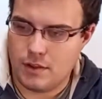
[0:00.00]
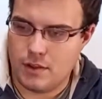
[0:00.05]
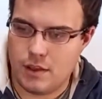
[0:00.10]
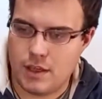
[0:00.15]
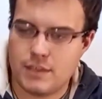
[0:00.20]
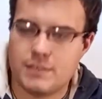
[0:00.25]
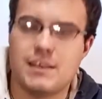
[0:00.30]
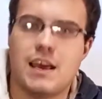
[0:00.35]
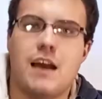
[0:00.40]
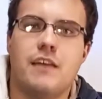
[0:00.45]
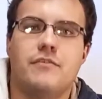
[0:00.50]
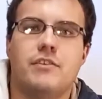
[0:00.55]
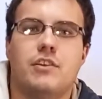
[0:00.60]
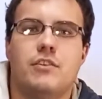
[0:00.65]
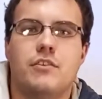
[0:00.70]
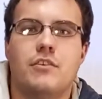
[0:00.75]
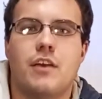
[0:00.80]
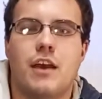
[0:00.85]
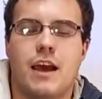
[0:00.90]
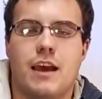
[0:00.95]
let's have a
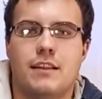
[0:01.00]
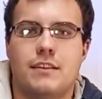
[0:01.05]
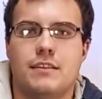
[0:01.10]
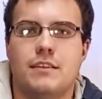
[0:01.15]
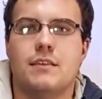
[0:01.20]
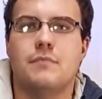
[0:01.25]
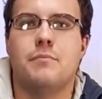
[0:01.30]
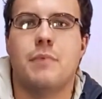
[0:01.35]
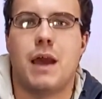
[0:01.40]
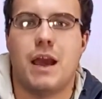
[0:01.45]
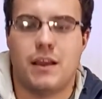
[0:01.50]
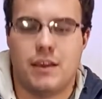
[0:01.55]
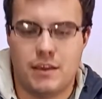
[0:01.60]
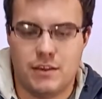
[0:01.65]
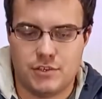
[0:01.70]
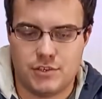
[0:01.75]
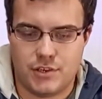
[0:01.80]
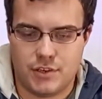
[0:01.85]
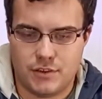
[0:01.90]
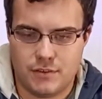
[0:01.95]
look at the
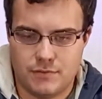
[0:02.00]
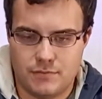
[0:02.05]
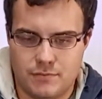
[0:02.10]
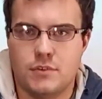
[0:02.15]
packaging.